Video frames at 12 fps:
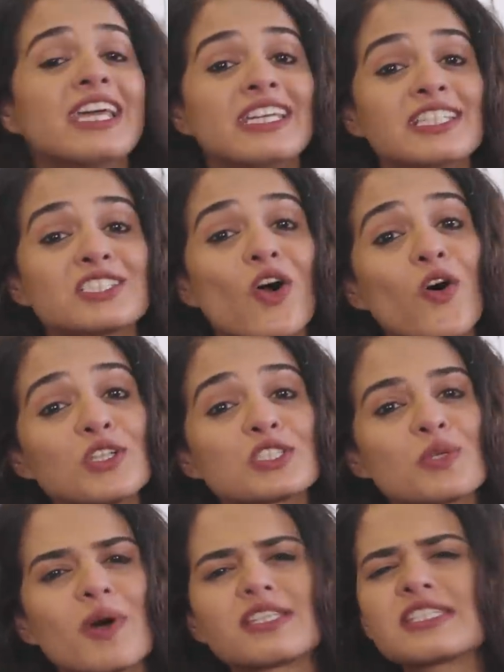He's
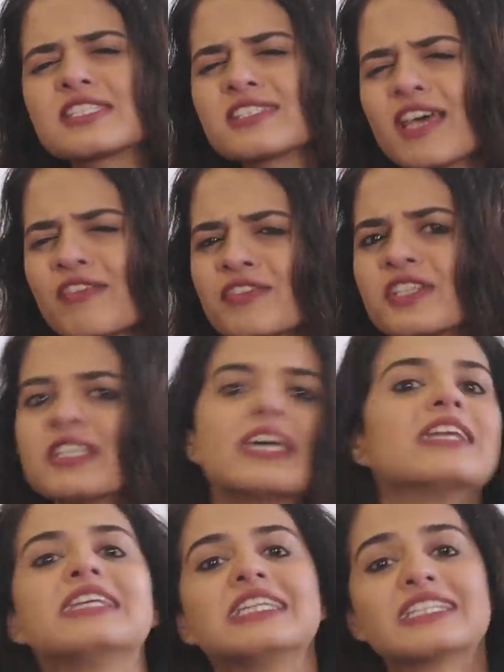also won several
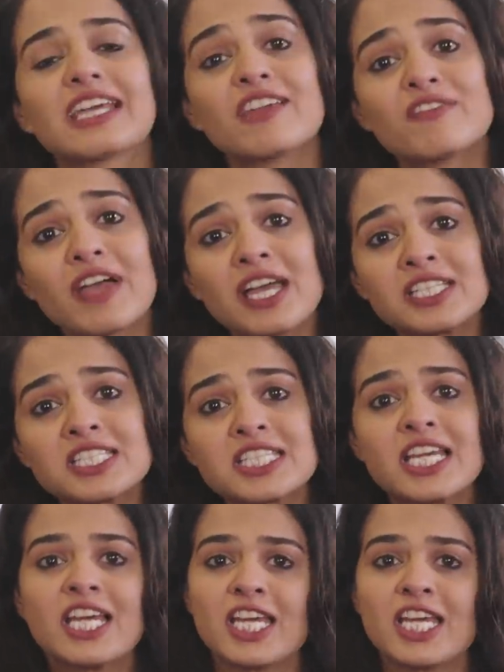elite events,